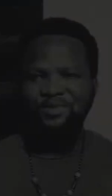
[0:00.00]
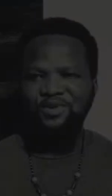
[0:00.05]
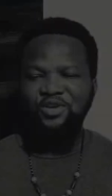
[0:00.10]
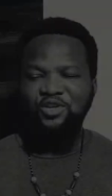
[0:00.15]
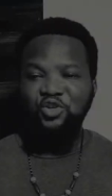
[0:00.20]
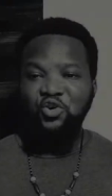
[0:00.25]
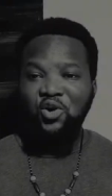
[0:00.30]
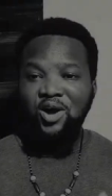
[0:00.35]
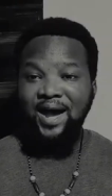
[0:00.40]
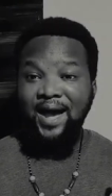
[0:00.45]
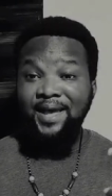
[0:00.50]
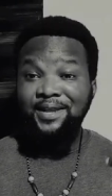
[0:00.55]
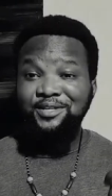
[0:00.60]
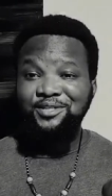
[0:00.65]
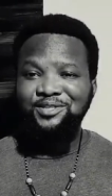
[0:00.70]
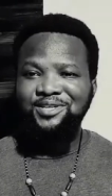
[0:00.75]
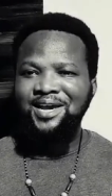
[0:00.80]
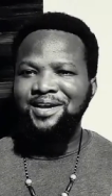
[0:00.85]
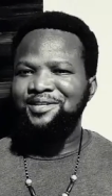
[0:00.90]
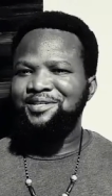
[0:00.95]
Your
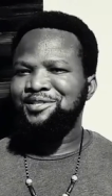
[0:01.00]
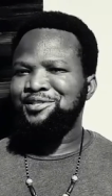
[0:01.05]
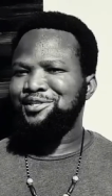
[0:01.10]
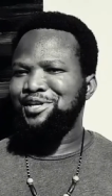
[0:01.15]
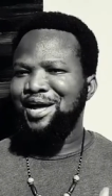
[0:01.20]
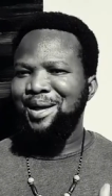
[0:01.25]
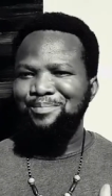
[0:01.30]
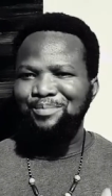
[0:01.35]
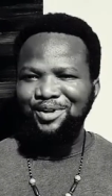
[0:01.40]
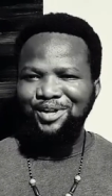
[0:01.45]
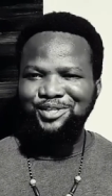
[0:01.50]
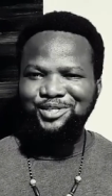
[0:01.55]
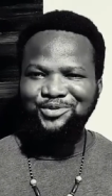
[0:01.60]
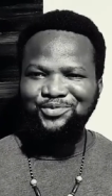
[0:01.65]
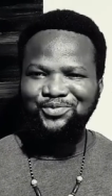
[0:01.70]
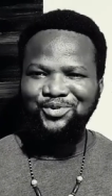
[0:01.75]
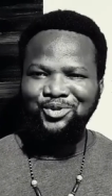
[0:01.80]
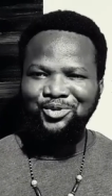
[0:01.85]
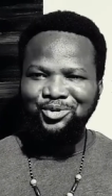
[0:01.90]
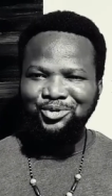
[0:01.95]
hindsight is the ability
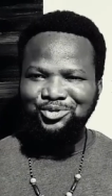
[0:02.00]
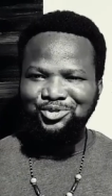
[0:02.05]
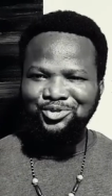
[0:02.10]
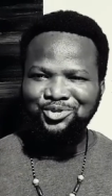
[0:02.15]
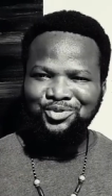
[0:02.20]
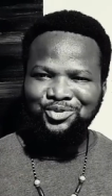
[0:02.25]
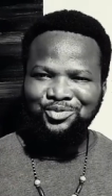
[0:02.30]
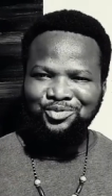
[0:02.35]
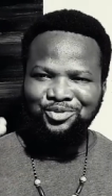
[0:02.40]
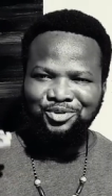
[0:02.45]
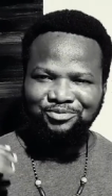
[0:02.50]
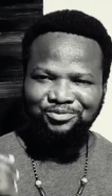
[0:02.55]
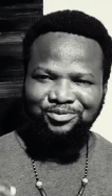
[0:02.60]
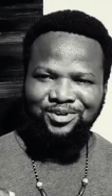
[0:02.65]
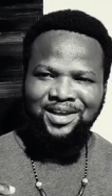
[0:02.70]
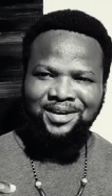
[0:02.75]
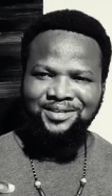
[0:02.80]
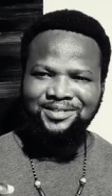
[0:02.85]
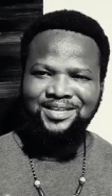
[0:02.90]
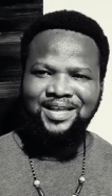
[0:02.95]
for you to
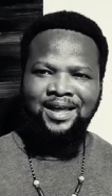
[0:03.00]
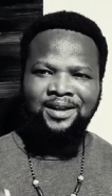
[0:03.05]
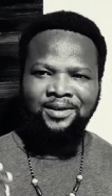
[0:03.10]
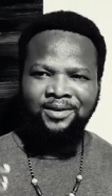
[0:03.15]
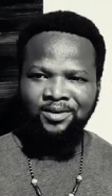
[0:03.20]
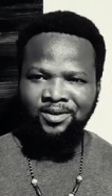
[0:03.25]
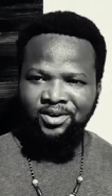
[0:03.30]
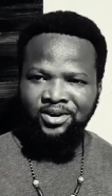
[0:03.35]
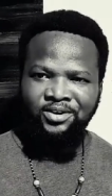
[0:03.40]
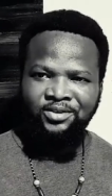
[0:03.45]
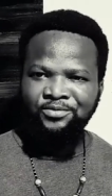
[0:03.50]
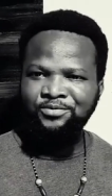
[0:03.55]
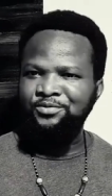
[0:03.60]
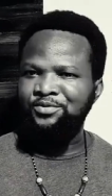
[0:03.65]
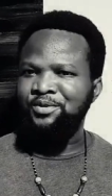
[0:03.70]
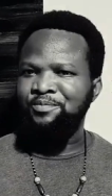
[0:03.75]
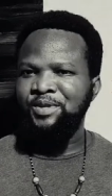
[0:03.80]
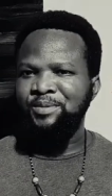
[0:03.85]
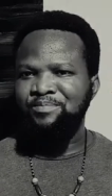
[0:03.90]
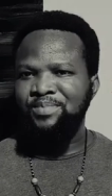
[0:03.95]
reflect and learn
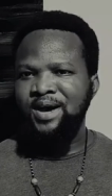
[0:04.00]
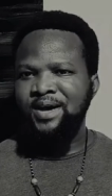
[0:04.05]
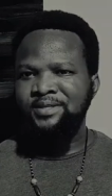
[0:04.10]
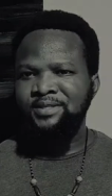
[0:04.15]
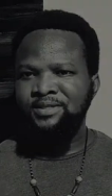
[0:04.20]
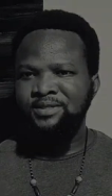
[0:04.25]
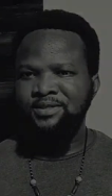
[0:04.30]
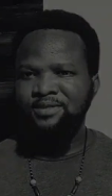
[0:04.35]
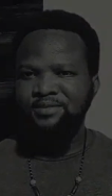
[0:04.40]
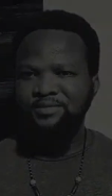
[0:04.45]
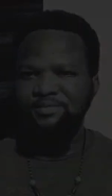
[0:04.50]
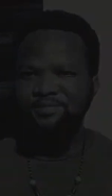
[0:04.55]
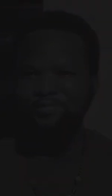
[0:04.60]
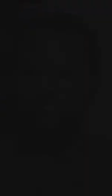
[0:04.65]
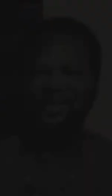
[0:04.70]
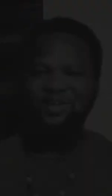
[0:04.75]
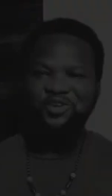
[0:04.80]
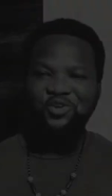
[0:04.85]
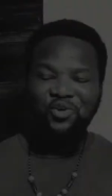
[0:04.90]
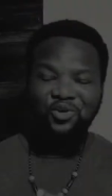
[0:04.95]
from the past.
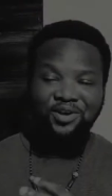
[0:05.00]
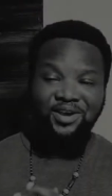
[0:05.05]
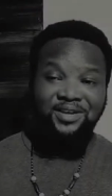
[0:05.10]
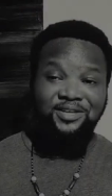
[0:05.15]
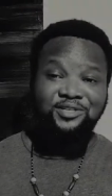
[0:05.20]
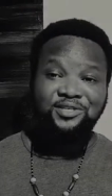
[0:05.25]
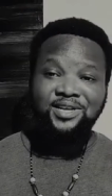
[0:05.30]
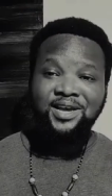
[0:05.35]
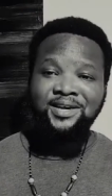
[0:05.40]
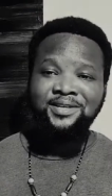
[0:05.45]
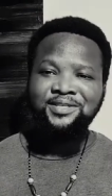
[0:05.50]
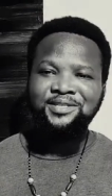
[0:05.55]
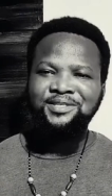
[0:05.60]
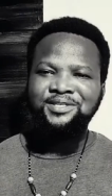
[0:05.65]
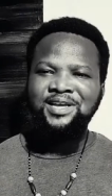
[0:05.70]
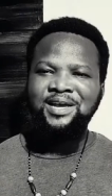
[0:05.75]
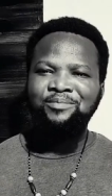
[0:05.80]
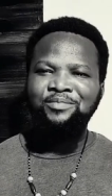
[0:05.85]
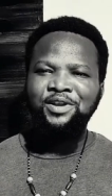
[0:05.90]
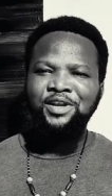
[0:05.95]
Your insight is
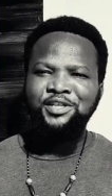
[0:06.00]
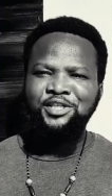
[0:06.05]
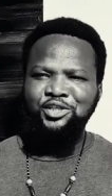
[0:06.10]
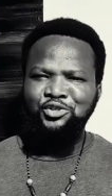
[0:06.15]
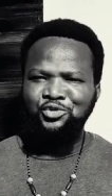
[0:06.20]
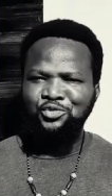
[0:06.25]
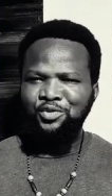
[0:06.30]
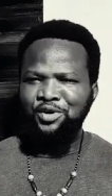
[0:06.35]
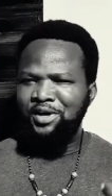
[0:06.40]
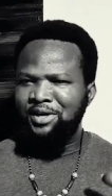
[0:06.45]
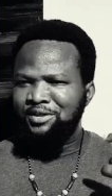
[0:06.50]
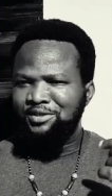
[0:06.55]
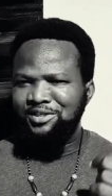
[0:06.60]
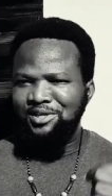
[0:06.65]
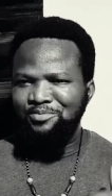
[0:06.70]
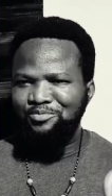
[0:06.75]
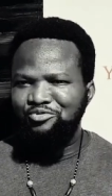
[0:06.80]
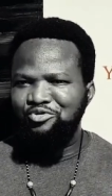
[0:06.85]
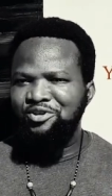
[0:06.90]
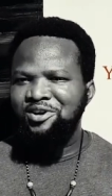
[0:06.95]
the ability to
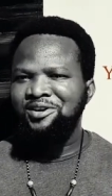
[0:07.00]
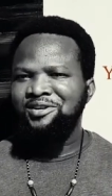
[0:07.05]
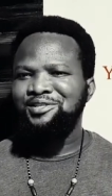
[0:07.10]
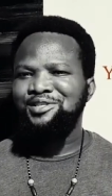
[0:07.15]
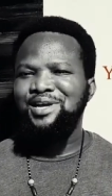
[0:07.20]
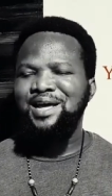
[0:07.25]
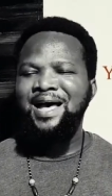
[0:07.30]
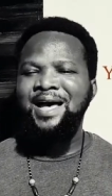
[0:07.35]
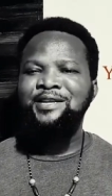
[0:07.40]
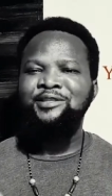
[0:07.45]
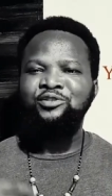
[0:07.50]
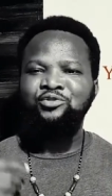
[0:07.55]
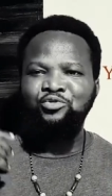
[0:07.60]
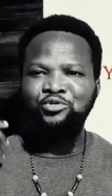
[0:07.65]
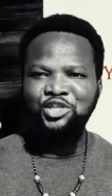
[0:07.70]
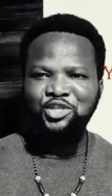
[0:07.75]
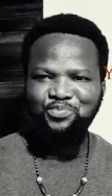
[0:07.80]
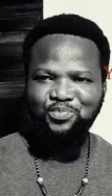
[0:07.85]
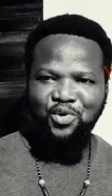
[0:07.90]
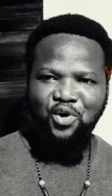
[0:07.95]
interpret and
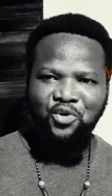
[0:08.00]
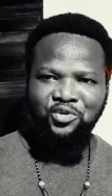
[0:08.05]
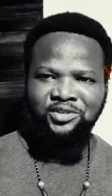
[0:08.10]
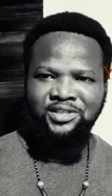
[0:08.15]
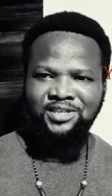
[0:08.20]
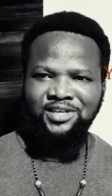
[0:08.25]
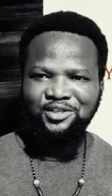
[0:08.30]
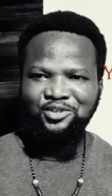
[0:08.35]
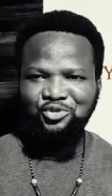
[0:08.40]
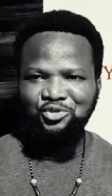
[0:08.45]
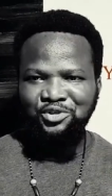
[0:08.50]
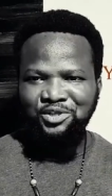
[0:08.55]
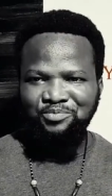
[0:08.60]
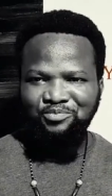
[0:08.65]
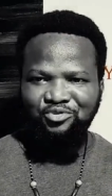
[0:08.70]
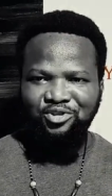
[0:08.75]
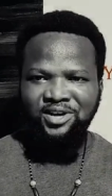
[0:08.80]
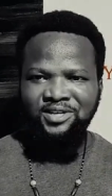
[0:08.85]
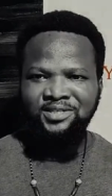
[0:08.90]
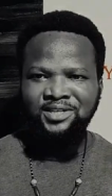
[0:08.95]
respond to the
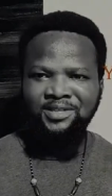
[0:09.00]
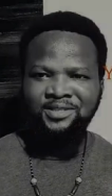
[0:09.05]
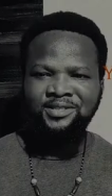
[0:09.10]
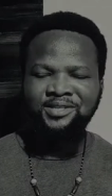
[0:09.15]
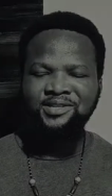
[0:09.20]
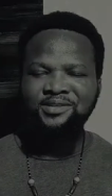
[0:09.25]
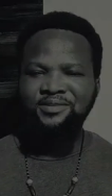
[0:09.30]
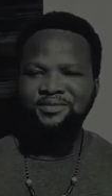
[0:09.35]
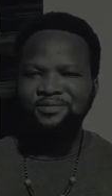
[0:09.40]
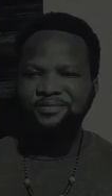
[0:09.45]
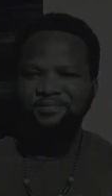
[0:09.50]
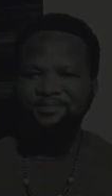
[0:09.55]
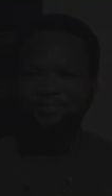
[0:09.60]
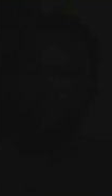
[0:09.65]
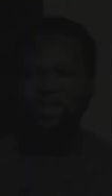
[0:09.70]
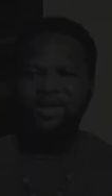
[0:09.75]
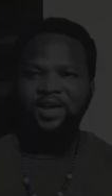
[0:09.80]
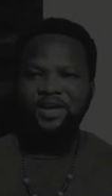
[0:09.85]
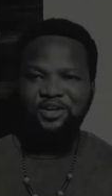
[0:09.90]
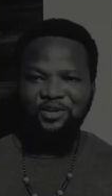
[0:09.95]
present.
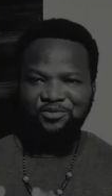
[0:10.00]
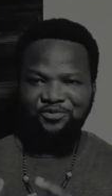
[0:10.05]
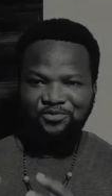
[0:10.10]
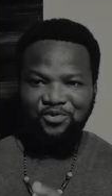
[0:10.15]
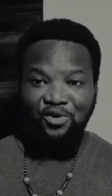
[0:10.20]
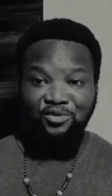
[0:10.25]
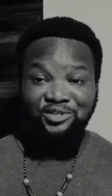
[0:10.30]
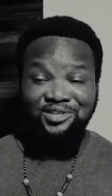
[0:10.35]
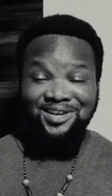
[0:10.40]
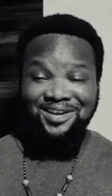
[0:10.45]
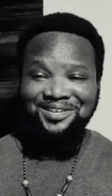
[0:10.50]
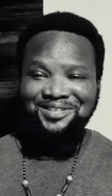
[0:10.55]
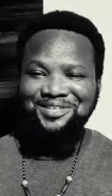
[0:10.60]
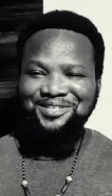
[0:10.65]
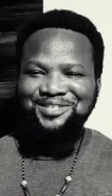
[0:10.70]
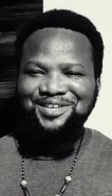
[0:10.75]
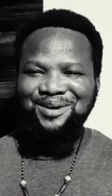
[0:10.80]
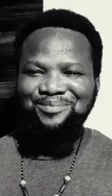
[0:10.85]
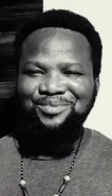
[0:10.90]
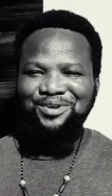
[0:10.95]
And your foresight
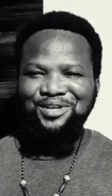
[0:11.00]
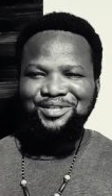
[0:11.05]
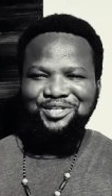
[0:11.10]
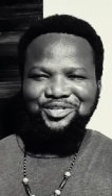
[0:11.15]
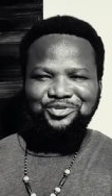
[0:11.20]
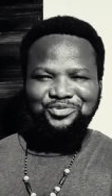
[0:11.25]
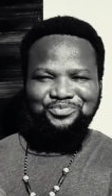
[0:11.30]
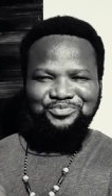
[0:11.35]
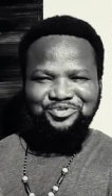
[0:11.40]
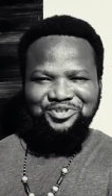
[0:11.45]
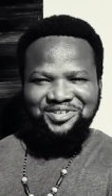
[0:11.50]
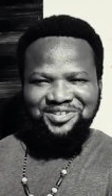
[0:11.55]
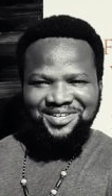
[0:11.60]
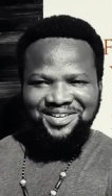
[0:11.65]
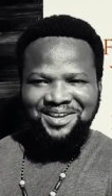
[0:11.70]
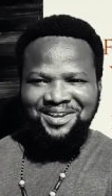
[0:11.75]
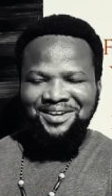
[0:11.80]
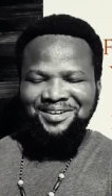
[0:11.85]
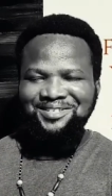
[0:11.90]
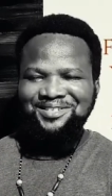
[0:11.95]
is the ability to
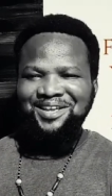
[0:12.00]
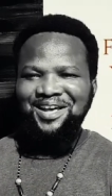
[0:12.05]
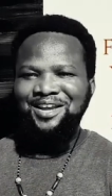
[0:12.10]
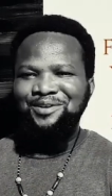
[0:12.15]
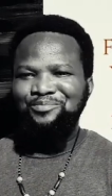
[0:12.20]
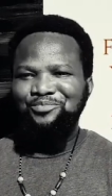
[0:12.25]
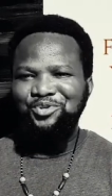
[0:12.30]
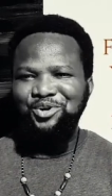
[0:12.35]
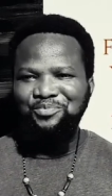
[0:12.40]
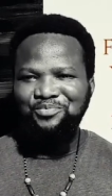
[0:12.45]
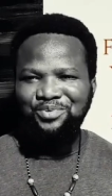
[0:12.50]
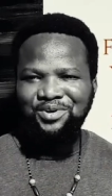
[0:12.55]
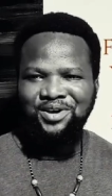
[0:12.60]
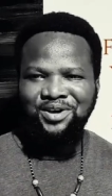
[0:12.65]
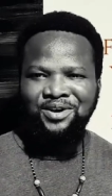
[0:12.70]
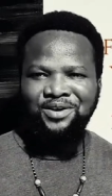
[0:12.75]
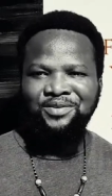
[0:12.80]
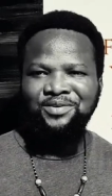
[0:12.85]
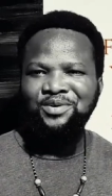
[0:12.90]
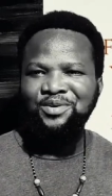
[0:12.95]
predict and
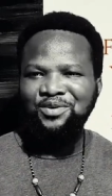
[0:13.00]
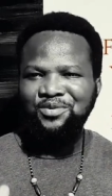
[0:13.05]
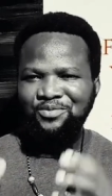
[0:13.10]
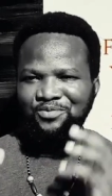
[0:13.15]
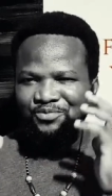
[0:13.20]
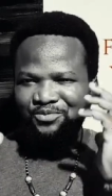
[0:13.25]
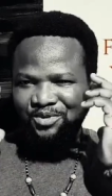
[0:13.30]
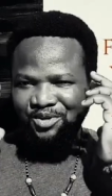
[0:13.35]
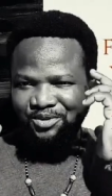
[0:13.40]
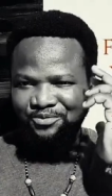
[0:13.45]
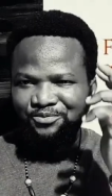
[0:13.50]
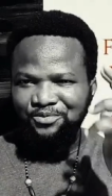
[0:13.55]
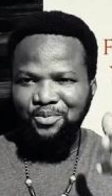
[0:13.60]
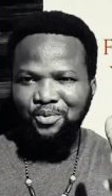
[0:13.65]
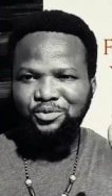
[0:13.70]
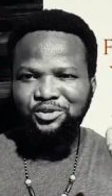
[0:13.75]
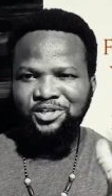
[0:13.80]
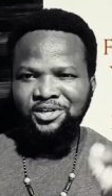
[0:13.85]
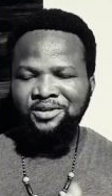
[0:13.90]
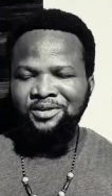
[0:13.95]
prepare for the
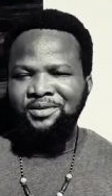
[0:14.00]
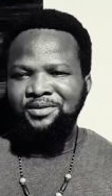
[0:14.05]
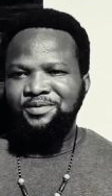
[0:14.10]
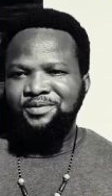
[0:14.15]
future